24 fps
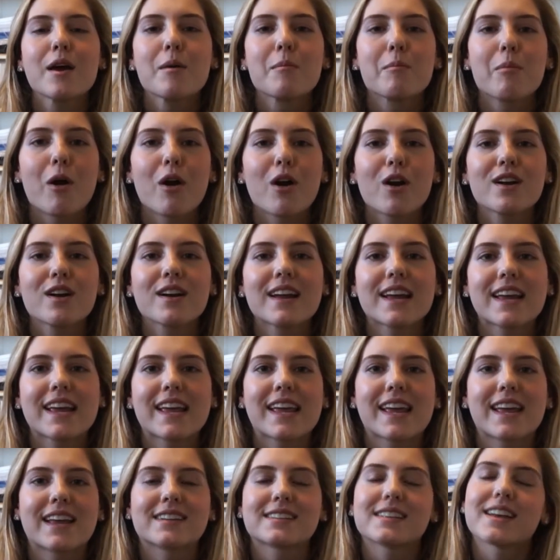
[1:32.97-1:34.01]
part
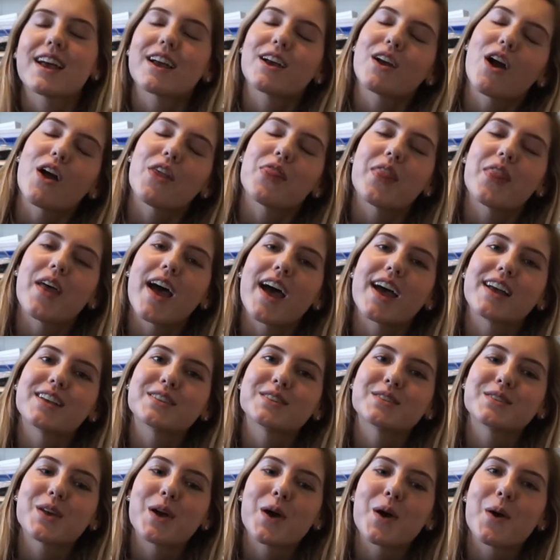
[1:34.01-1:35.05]
and I got that,
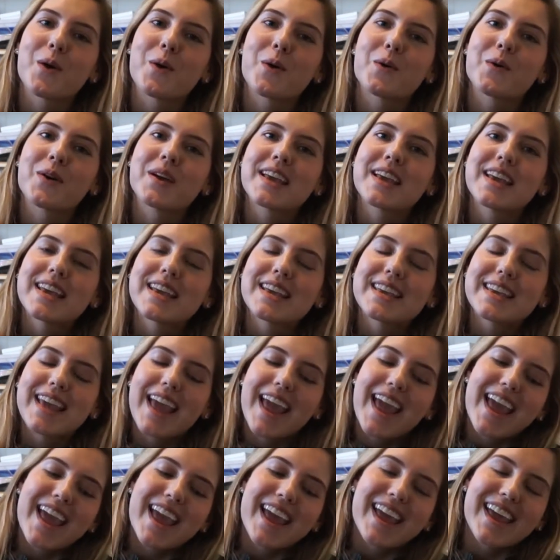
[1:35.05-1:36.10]
so
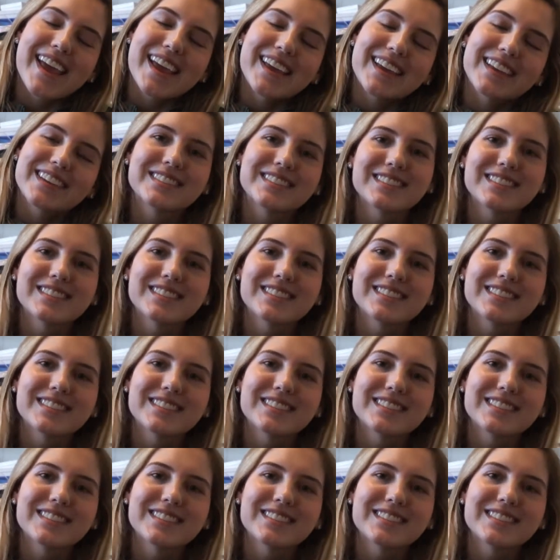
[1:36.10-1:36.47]
yay.